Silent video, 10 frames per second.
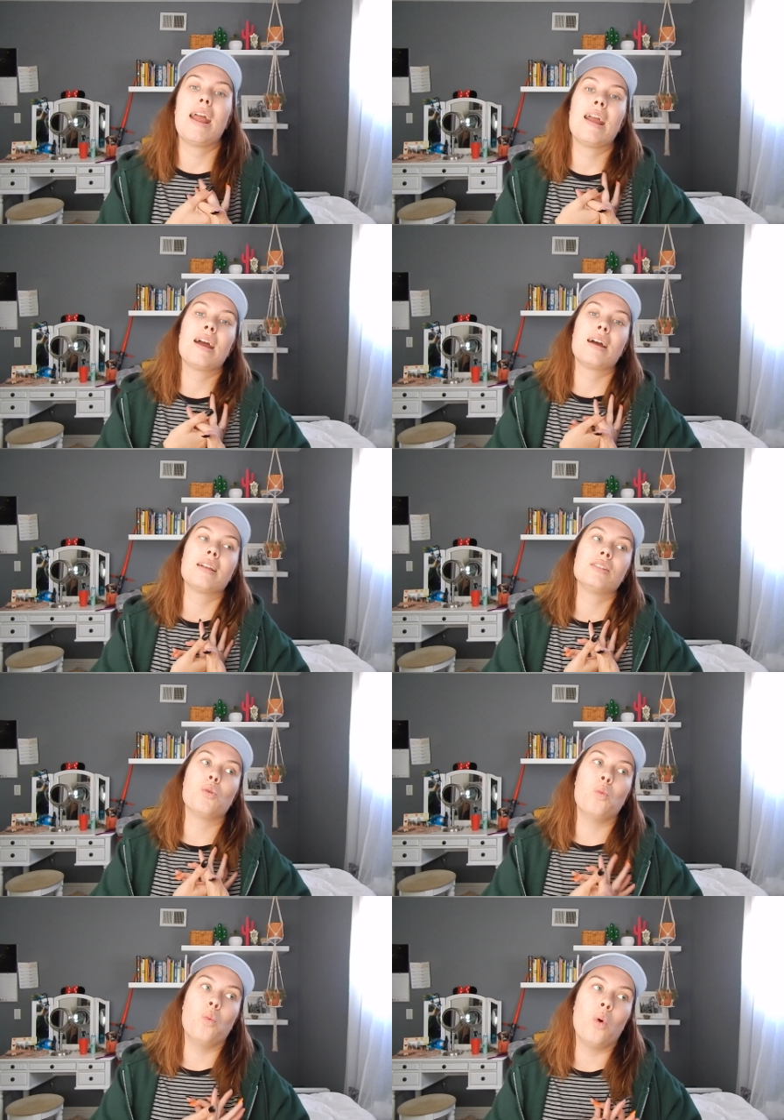
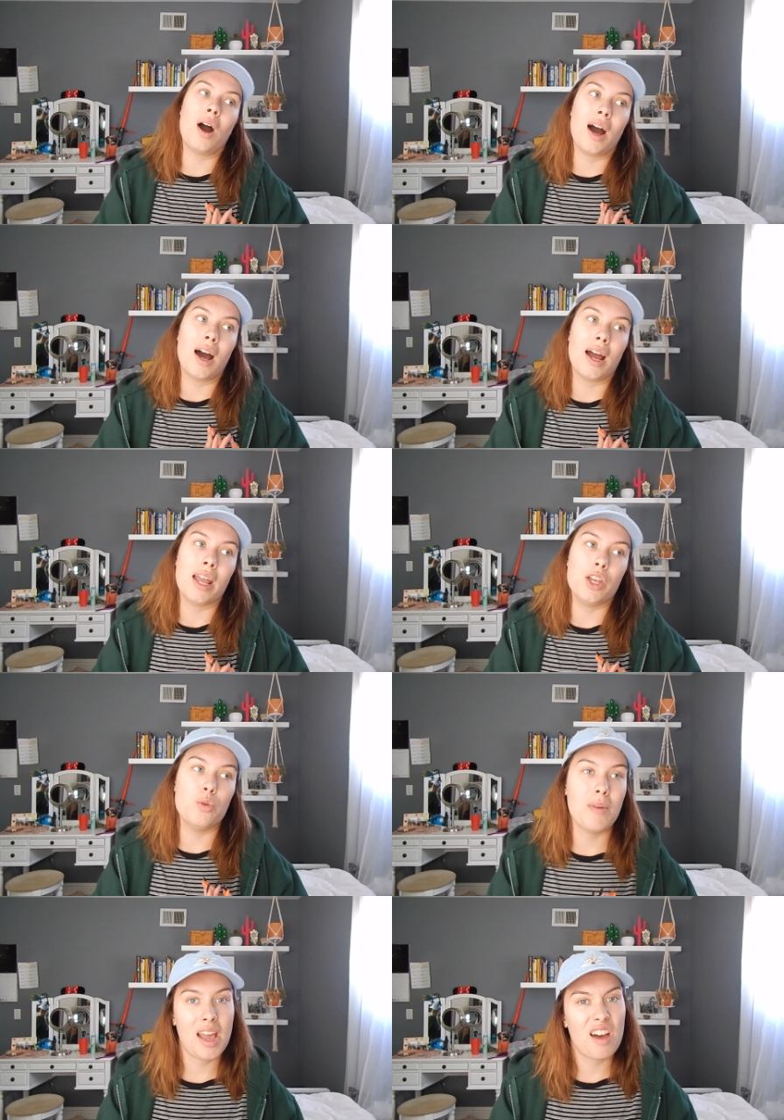and why
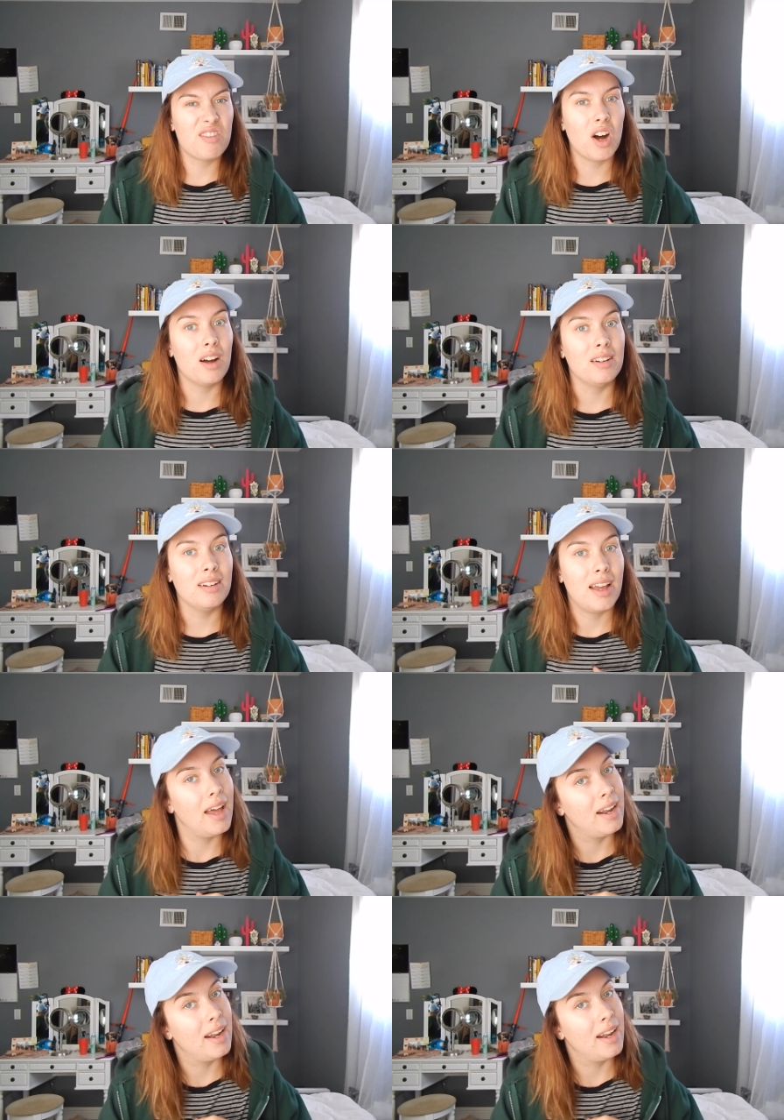you may have gotten